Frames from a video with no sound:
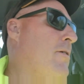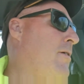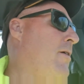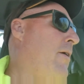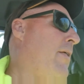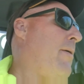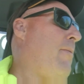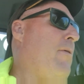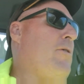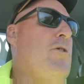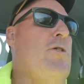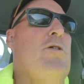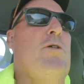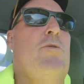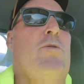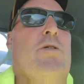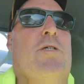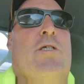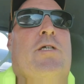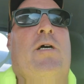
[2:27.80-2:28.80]
All they want you to
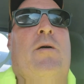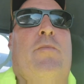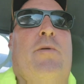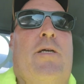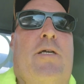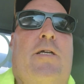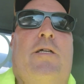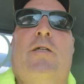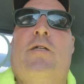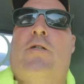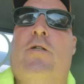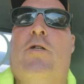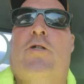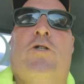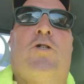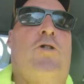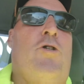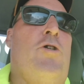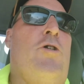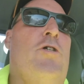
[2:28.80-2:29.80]
do is come
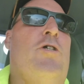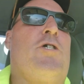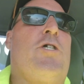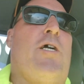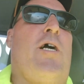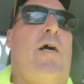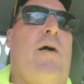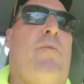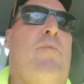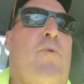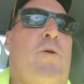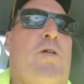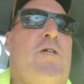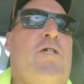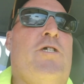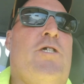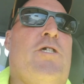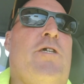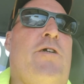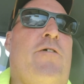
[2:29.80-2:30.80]
in, do your job, work
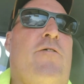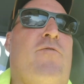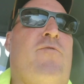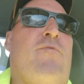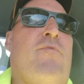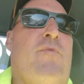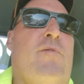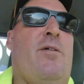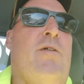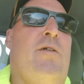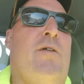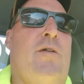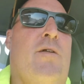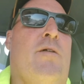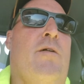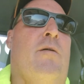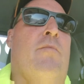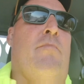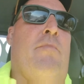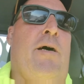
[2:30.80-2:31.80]
your shift.
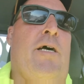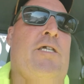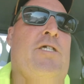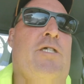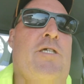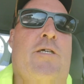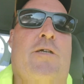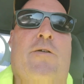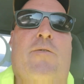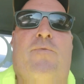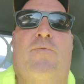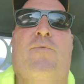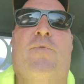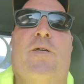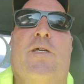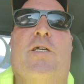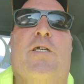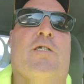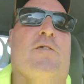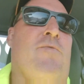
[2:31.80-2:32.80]
My shift
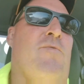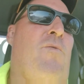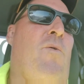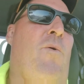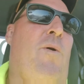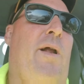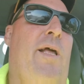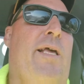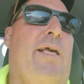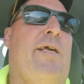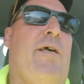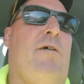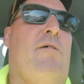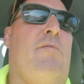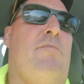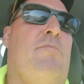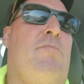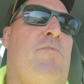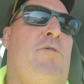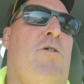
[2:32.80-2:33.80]
is 4
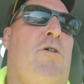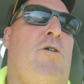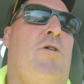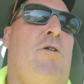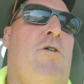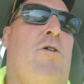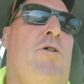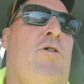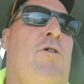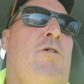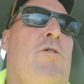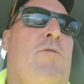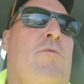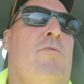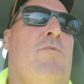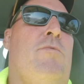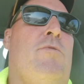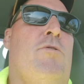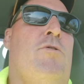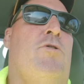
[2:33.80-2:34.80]

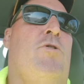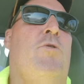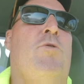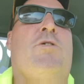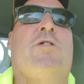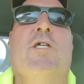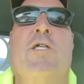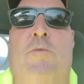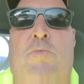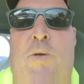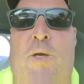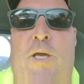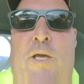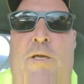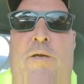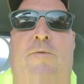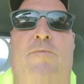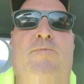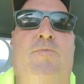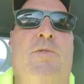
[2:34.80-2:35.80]
a.m. to 6
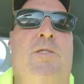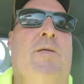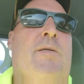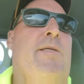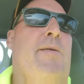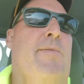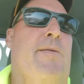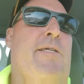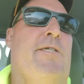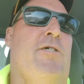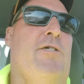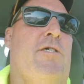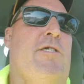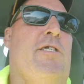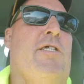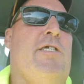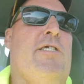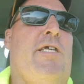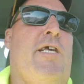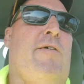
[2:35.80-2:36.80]
p.m. Sometimes that turns
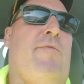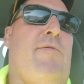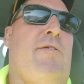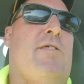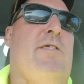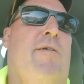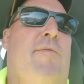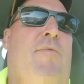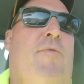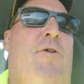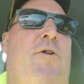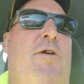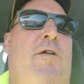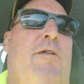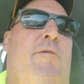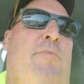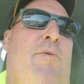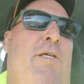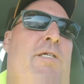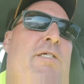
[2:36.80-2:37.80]
into 7,
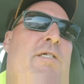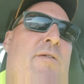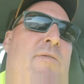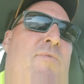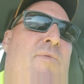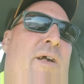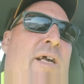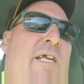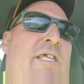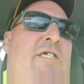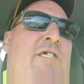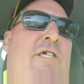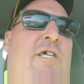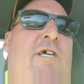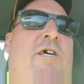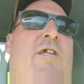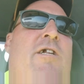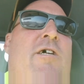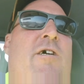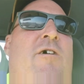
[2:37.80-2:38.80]
7.30, depends on if I get stuck
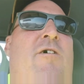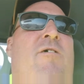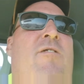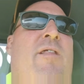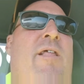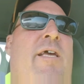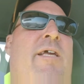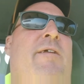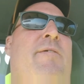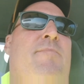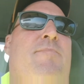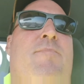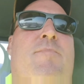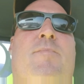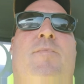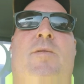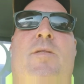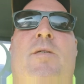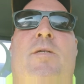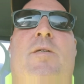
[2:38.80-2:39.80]
on a call late
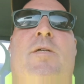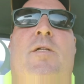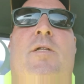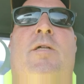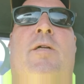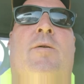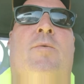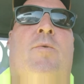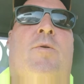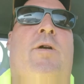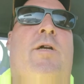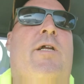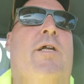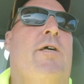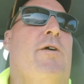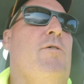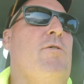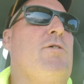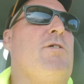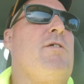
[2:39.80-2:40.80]
or it
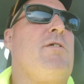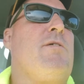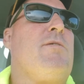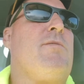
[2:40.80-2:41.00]
goes.